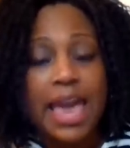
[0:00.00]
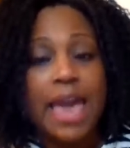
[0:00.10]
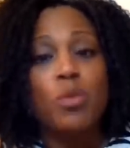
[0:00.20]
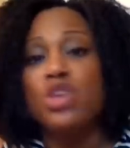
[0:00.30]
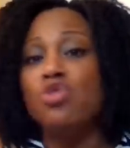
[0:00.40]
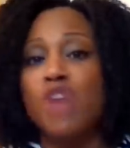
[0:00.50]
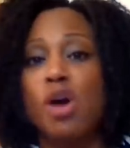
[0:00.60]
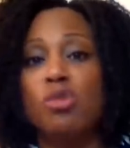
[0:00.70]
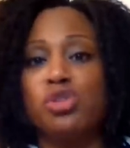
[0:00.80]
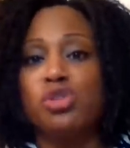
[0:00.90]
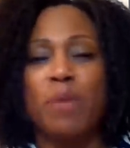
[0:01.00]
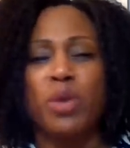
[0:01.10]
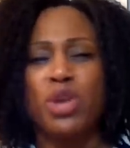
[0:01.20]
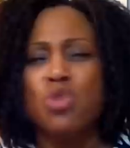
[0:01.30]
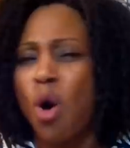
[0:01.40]
And when you don't do
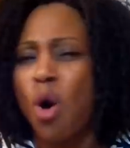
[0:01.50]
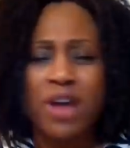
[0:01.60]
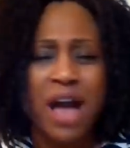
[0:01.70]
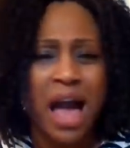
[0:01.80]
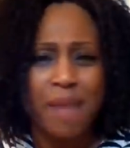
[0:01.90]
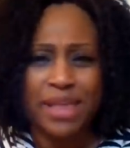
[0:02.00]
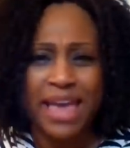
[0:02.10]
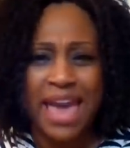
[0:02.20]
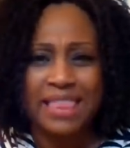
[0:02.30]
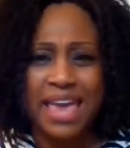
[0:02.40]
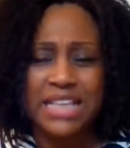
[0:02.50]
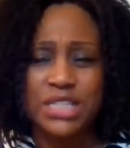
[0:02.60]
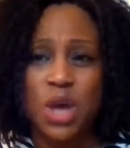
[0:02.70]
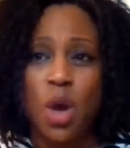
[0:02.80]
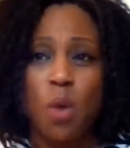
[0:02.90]
that, when you overcomplicate things,